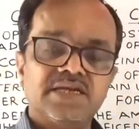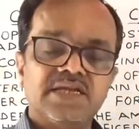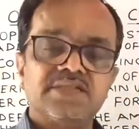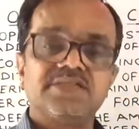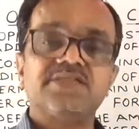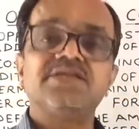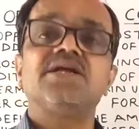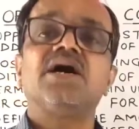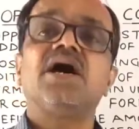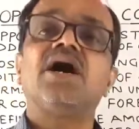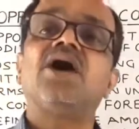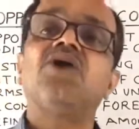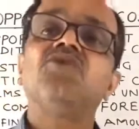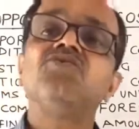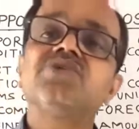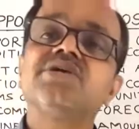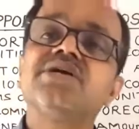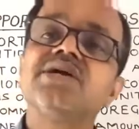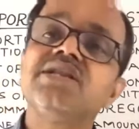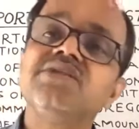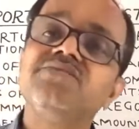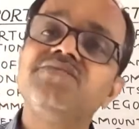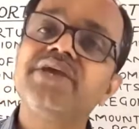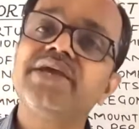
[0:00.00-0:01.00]
Then how
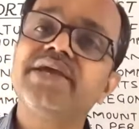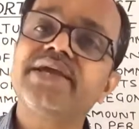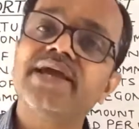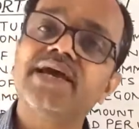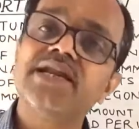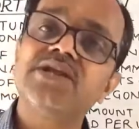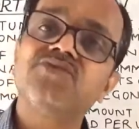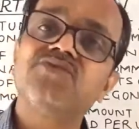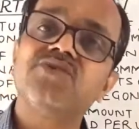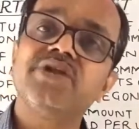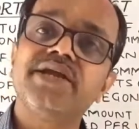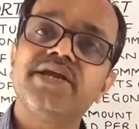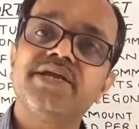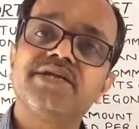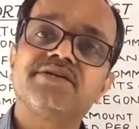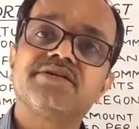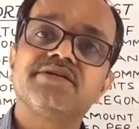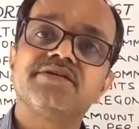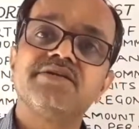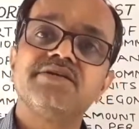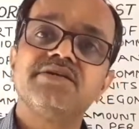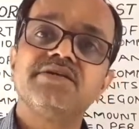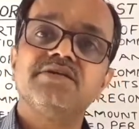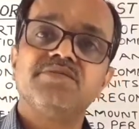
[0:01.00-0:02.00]
can we calculate
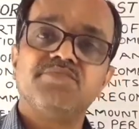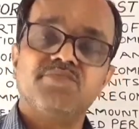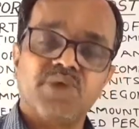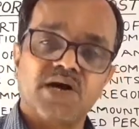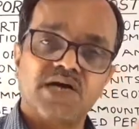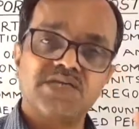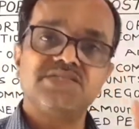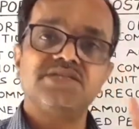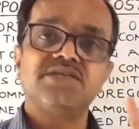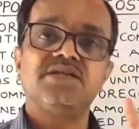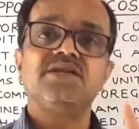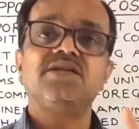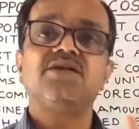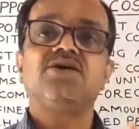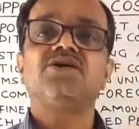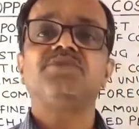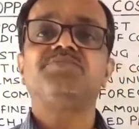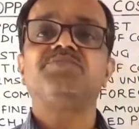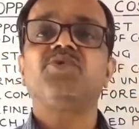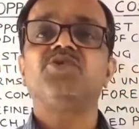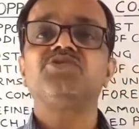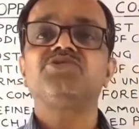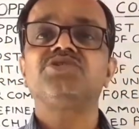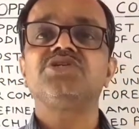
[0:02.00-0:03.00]
marginal
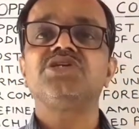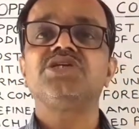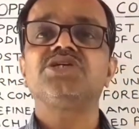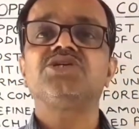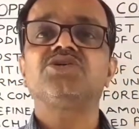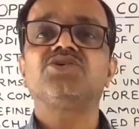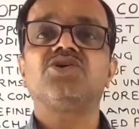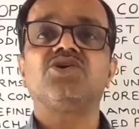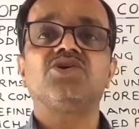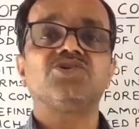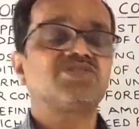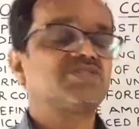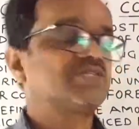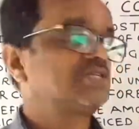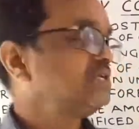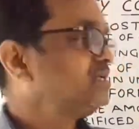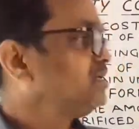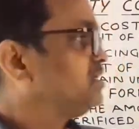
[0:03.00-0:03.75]
opportunity cost